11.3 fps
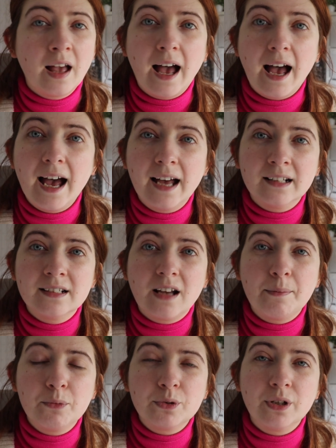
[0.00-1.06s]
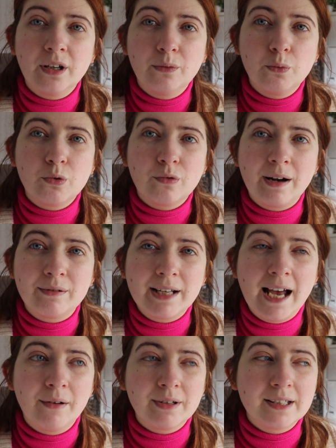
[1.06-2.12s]
And I'm also going to walk around
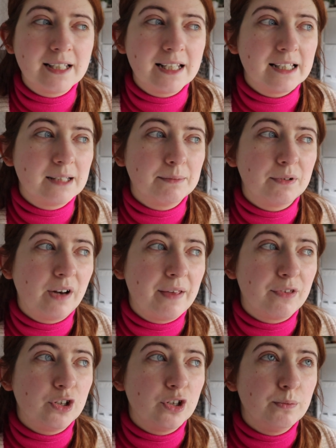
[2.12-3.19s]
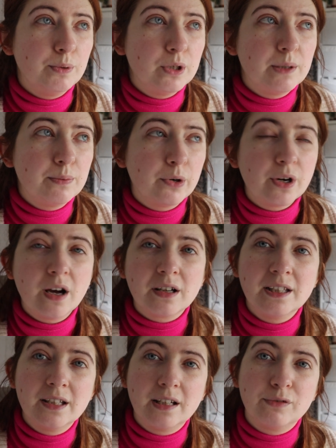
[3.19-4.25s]
town and see some of like the new beauty
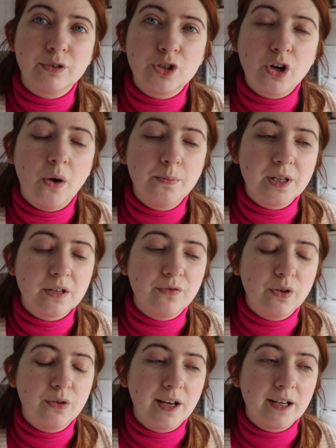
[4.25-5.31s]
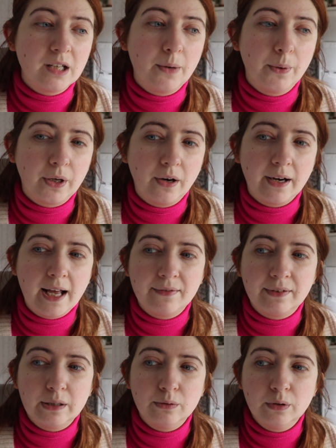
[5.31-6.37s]
products in the different shops. There's a few things I want to go and have
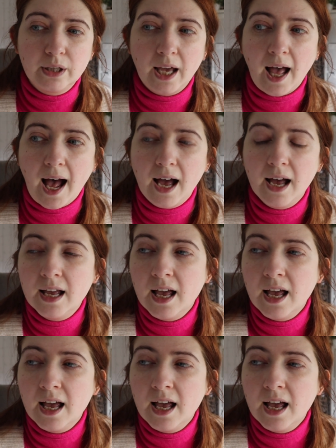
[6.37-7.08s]
a little look at.